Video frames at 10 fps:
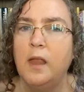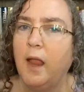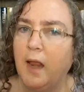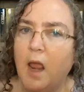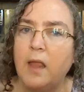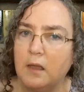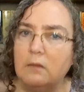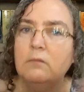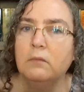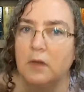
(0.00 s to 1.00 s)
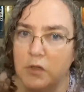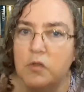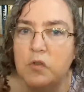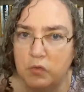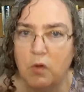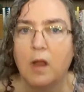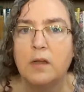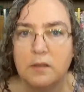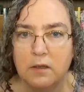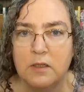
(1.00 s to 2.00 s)
and I can
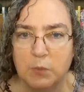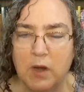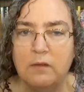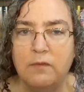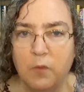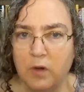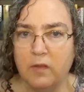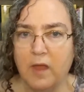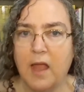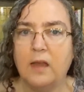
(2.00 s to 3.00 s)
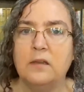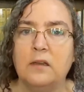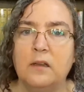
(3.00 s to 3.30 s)
construct a spread for that